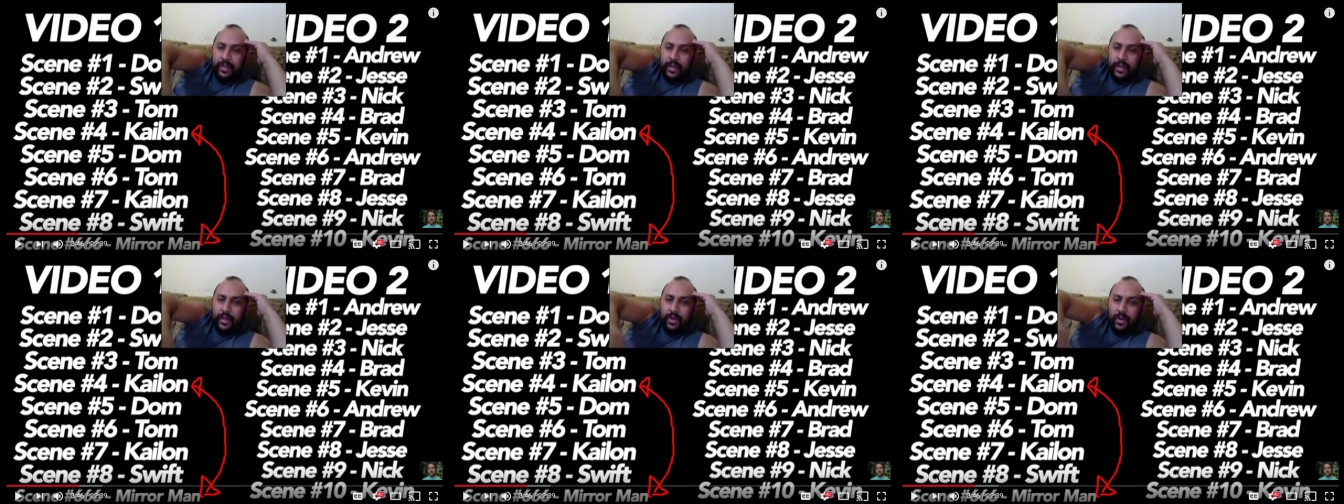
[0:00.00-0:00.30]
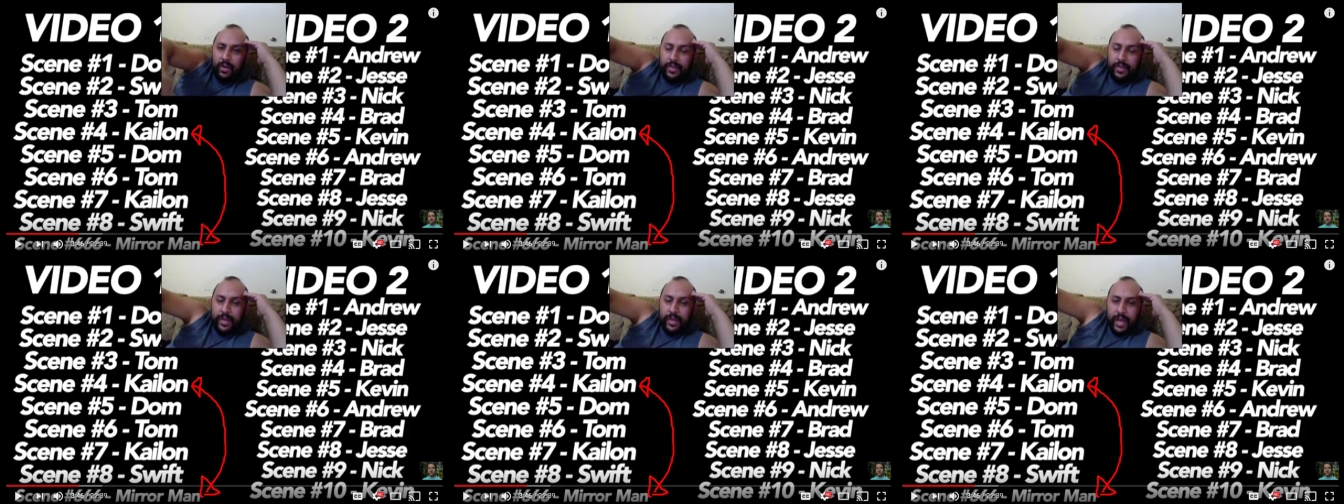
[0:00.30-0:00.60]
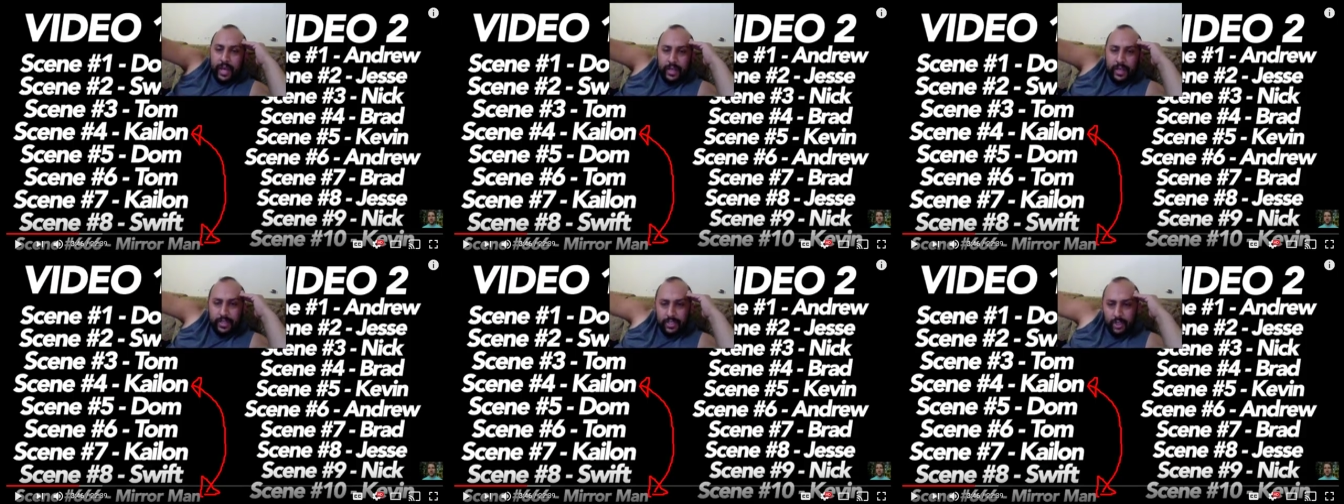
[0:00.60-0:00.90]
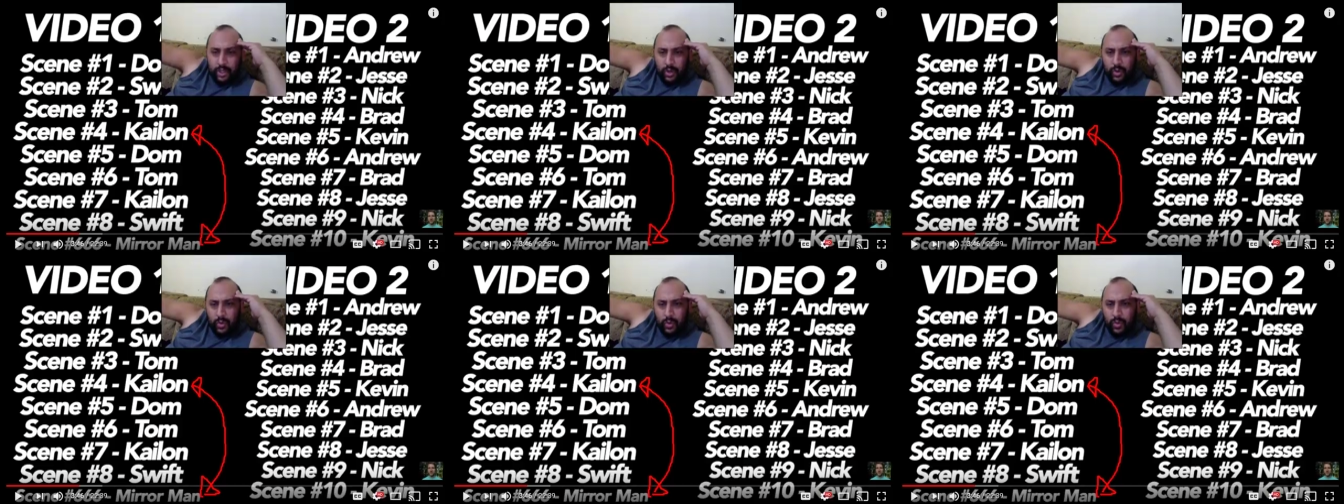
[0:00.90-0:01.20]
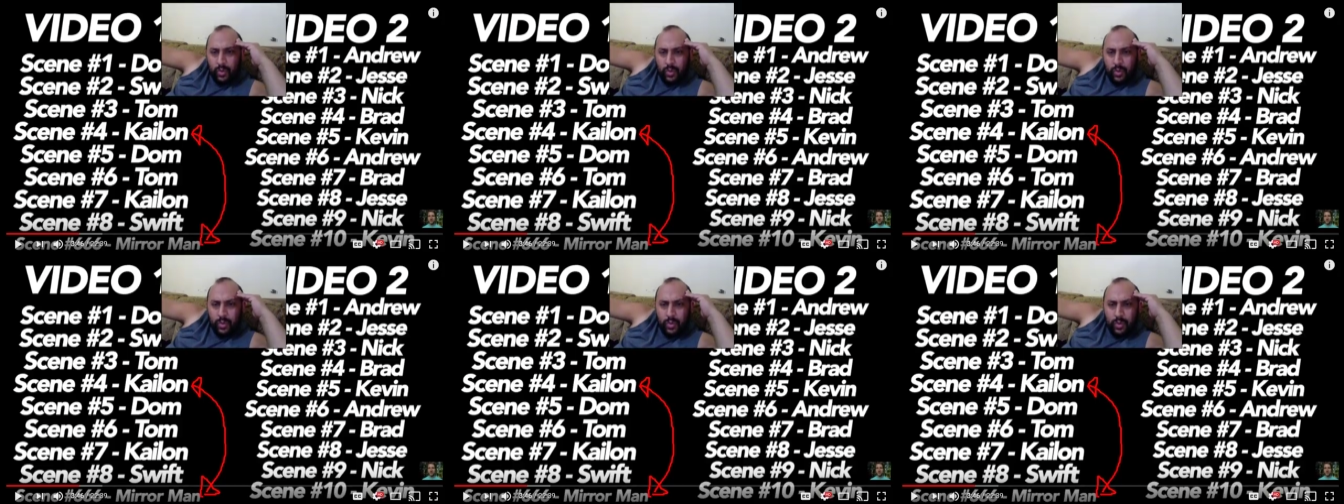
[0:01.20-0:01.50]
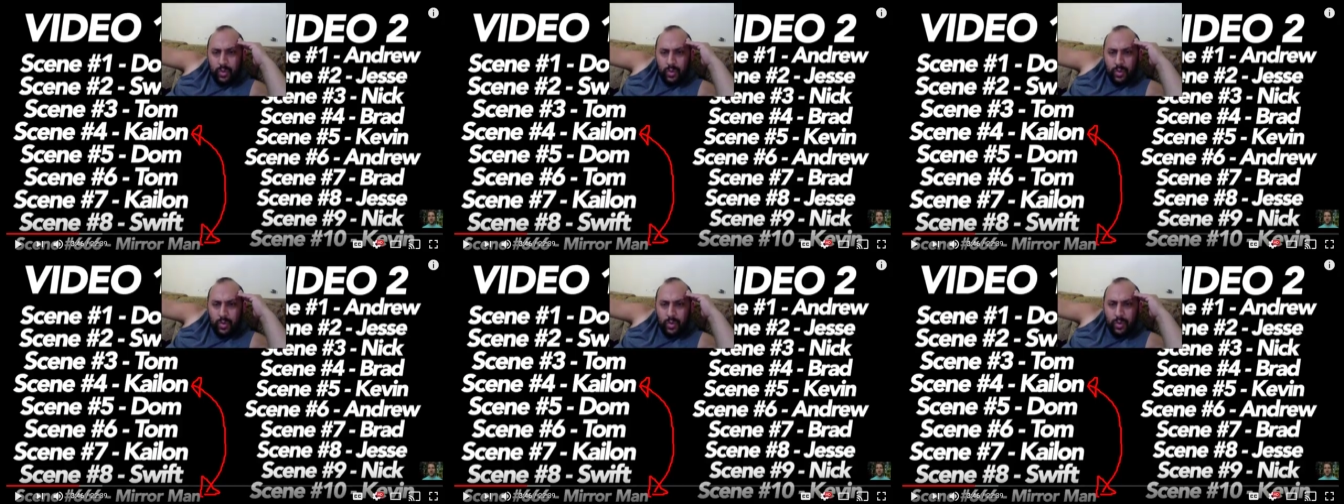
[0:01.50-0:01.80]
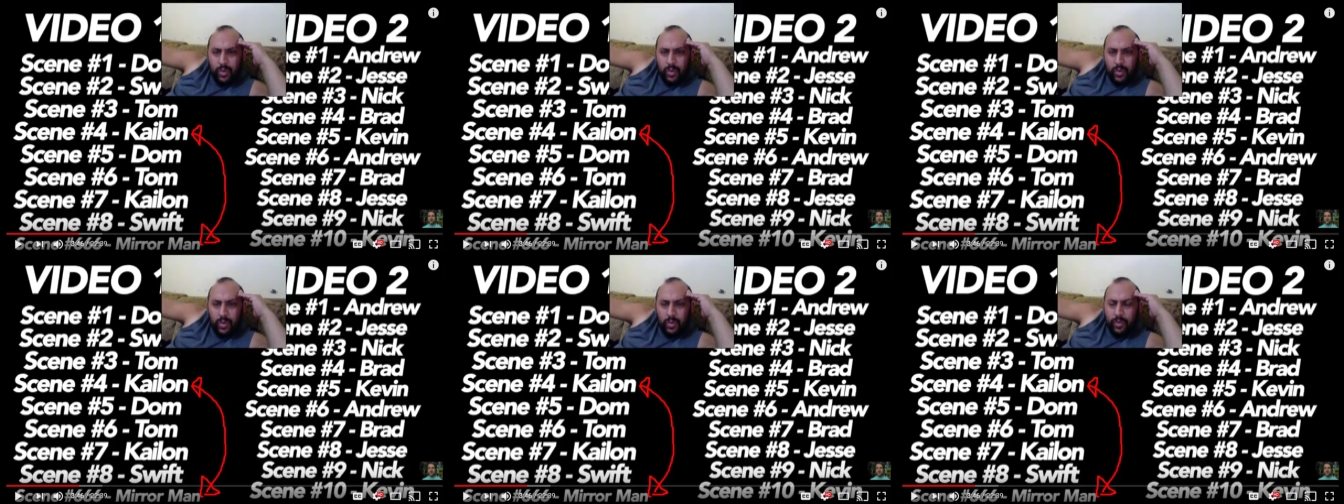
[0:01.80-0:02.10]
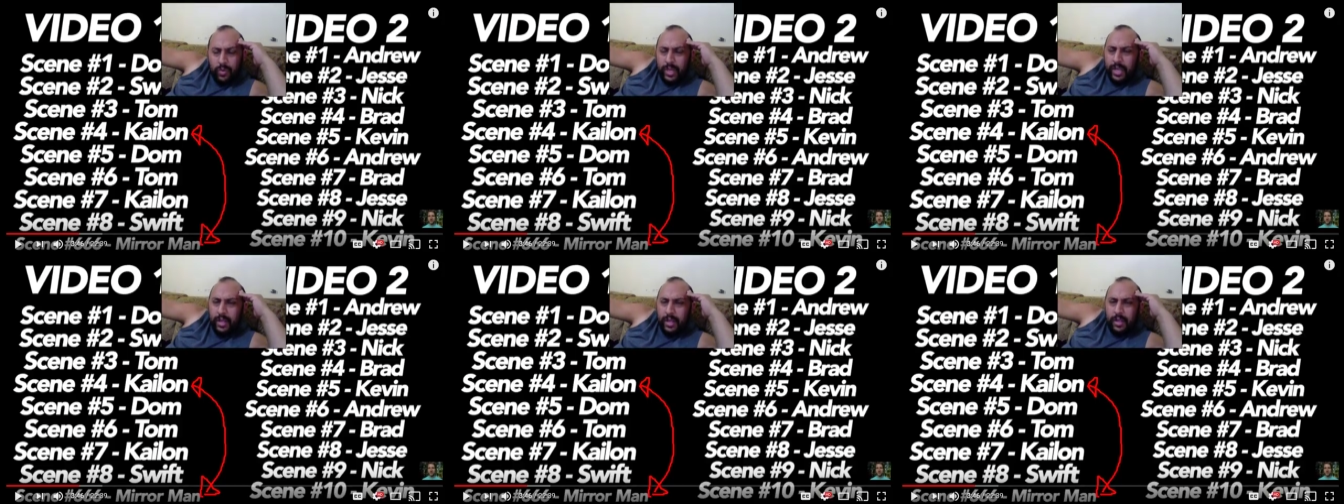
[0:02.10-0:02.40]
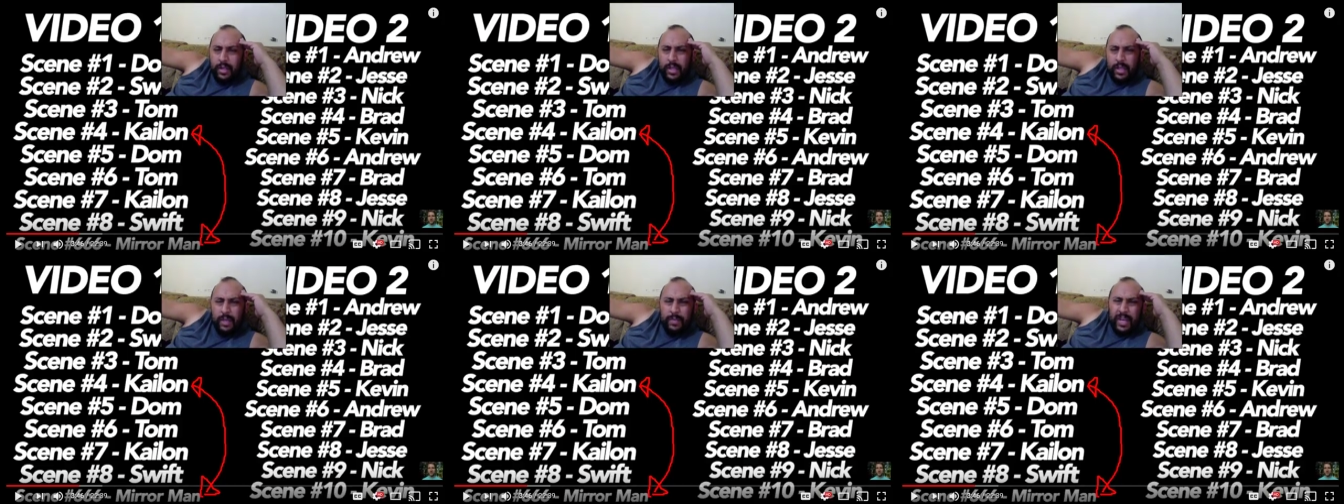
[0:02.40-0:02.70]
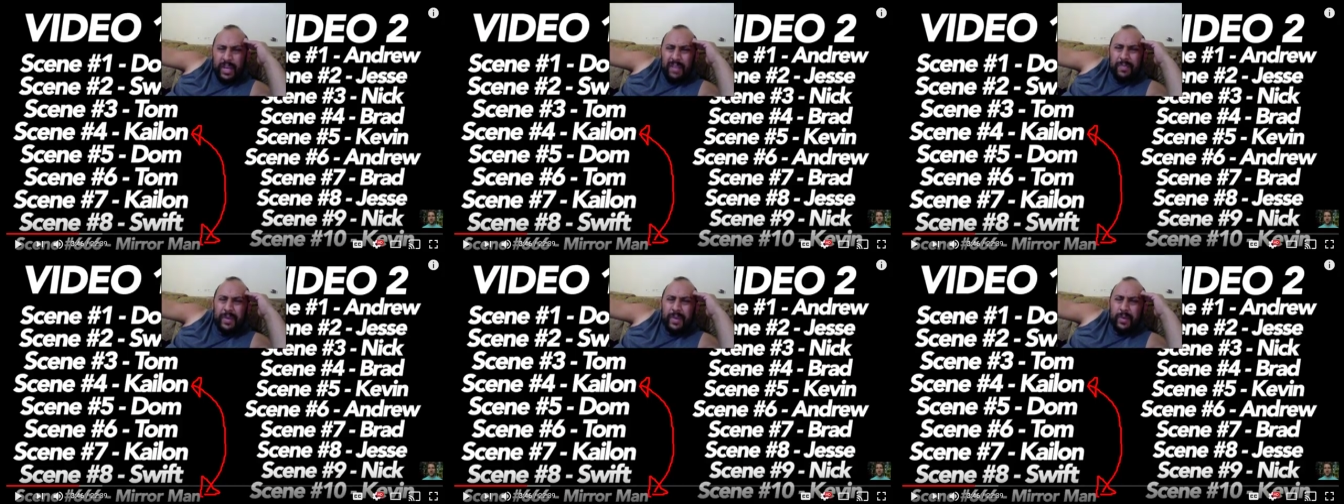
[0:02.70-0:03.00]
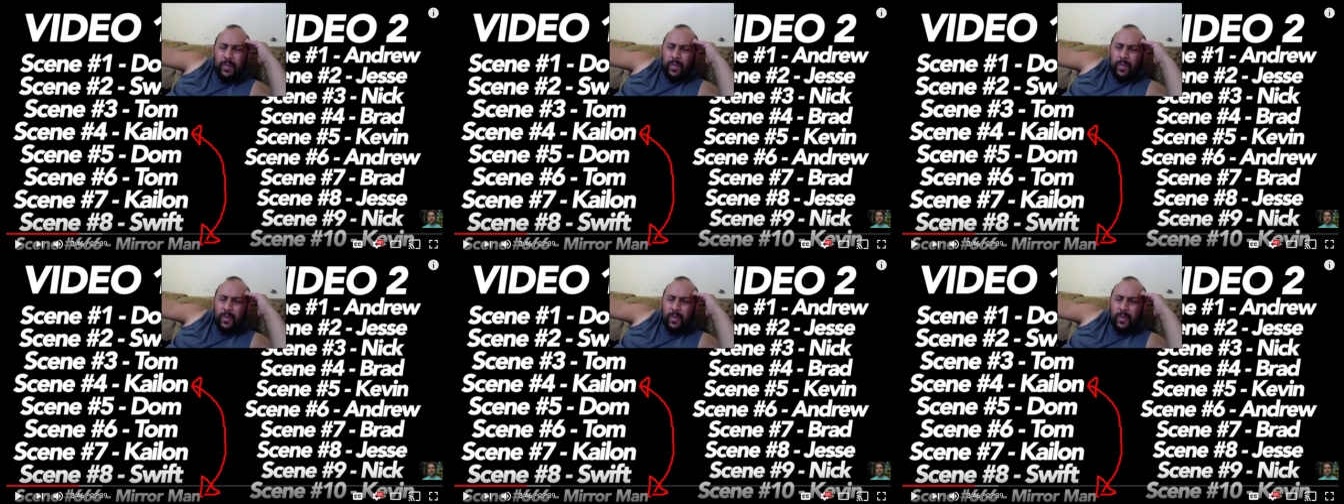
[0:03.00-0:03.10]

and all that. So, wait, am I?